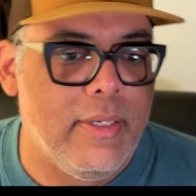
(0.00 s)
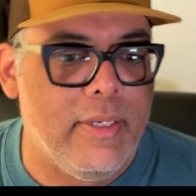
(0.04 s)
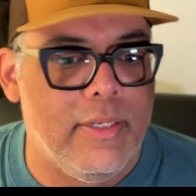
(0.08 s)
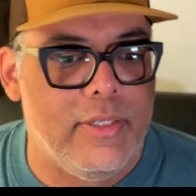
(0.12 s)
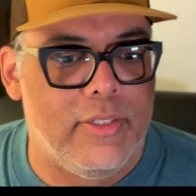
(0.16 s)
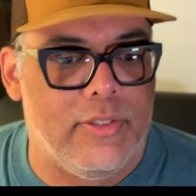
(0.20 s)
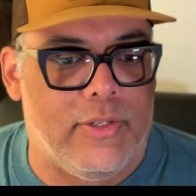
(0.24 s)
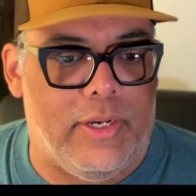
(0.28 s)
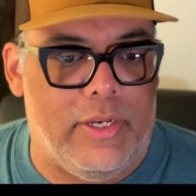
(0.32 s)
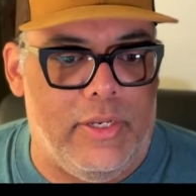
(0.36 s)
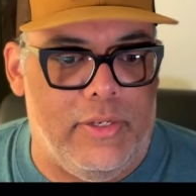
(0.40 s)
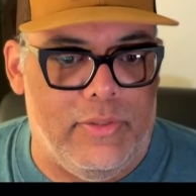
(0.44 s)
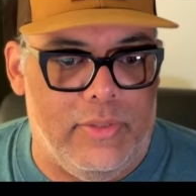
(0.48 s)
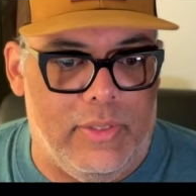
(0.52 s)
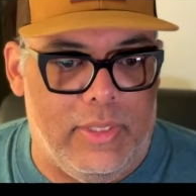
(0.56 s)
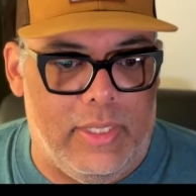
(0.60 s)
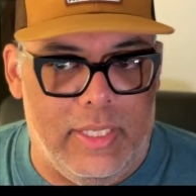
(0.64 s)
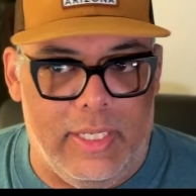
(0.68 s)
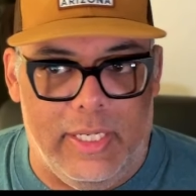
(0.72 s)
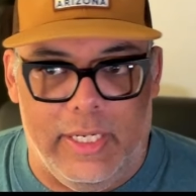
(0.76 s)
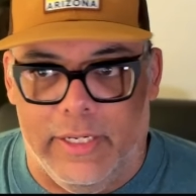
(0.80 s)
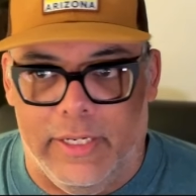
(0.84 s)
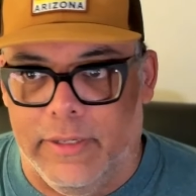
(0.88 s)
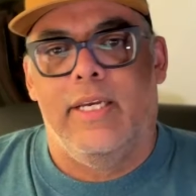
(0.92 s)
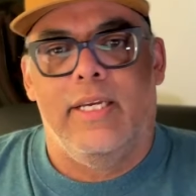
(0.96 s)
So I use it in
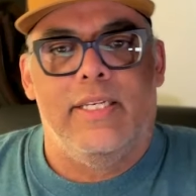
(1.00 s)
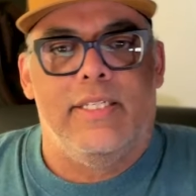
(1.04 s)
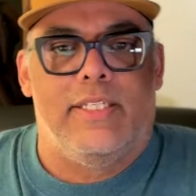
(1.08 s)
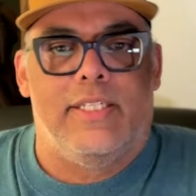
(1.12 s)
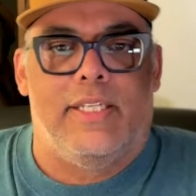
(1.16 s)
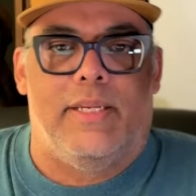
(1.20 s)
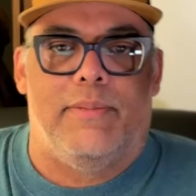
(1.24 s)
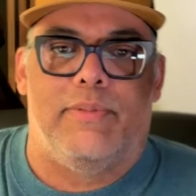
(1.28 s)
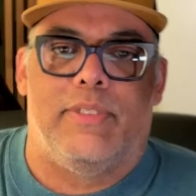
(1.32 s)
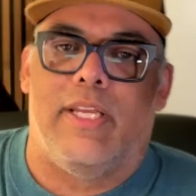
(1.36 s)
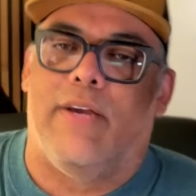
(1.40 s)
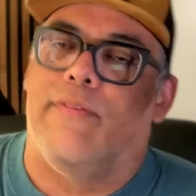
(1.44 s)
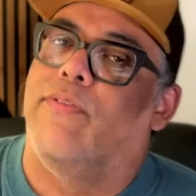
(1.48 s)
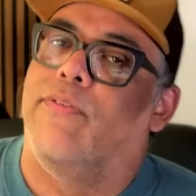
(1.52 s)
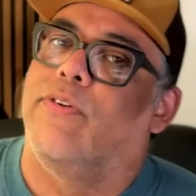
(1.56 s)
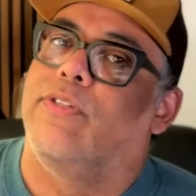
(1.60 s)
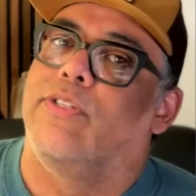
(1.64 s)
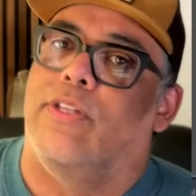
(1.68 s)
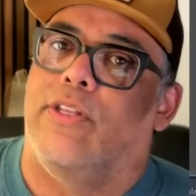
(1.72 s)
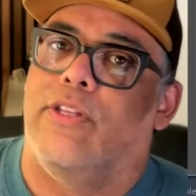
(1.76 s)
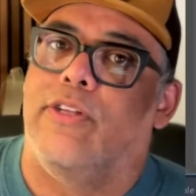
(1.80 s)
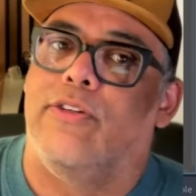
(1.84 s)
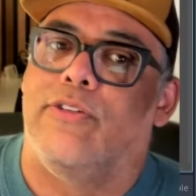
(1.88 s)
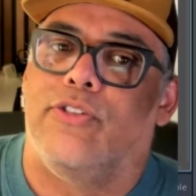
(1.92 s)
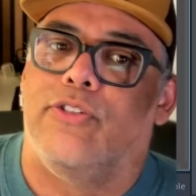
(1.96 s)
here. Some stuff was a
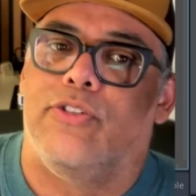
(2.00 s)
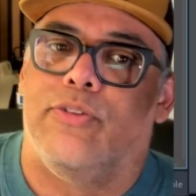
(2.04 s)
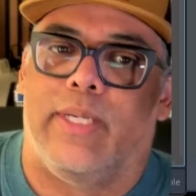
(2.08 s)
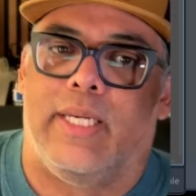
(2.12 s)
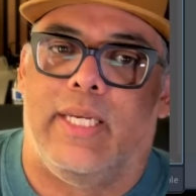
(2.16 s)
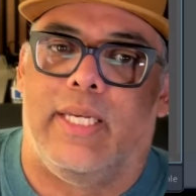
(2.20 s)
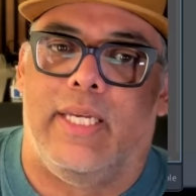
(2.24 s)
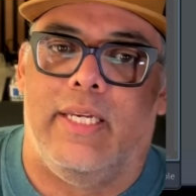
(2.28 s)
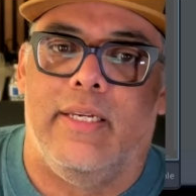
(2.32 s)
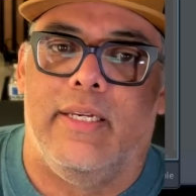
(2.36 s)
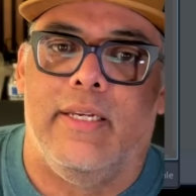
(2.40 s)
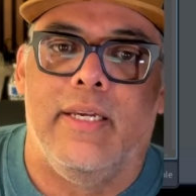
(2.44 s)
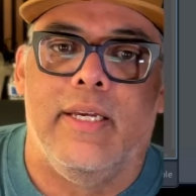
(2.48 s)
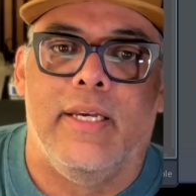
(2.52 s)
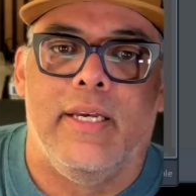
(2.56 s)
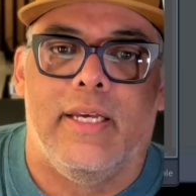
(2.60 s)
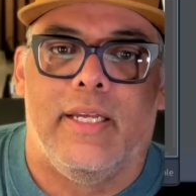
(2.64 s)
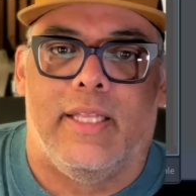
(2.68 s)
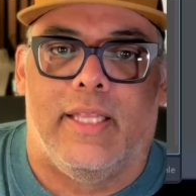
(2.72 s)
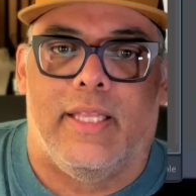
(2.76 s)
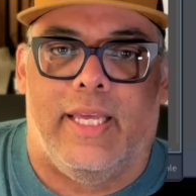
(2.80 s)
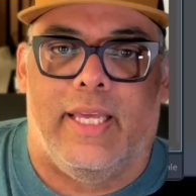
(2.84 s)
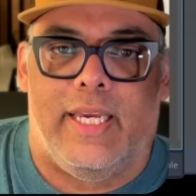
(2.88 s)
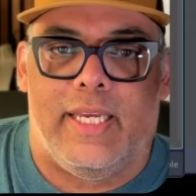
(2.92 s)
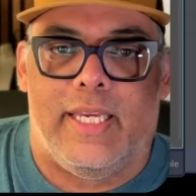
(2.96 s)
little tricky,
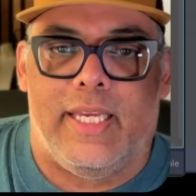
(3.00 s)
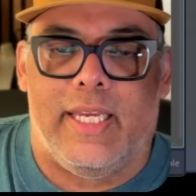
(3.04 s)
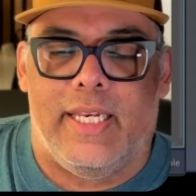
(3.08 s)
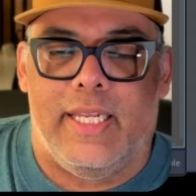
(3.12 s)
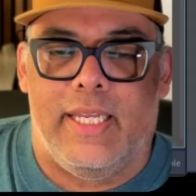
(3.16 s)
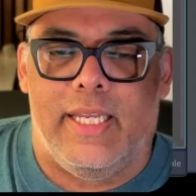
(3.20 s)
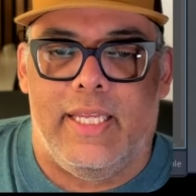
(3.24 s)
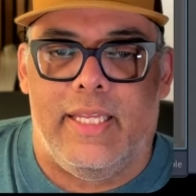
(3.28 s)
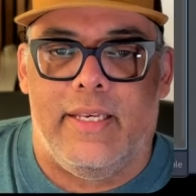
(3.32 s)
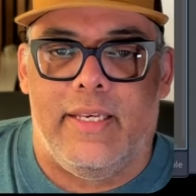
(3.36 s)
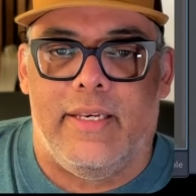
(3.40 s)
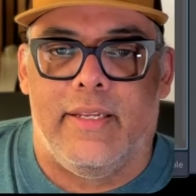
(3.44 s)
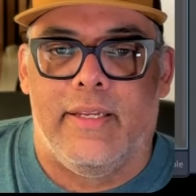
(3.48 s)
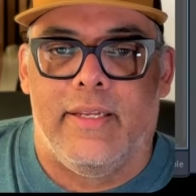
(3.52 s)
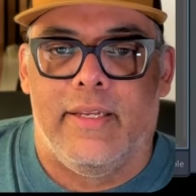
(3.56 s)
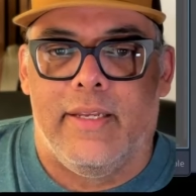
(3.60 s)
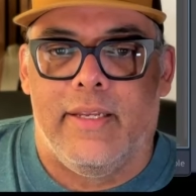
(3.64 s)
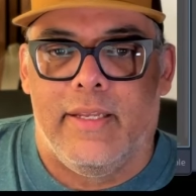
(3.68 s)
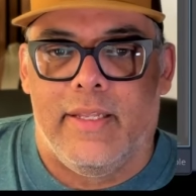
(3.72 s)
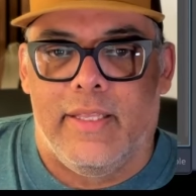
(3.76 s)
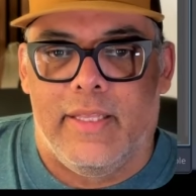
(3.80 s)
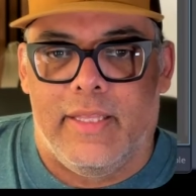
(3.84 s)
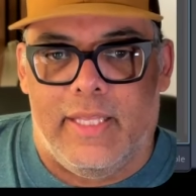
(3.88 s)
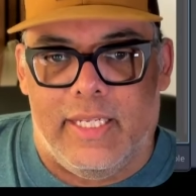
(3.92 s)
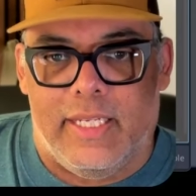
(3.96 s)
like getting this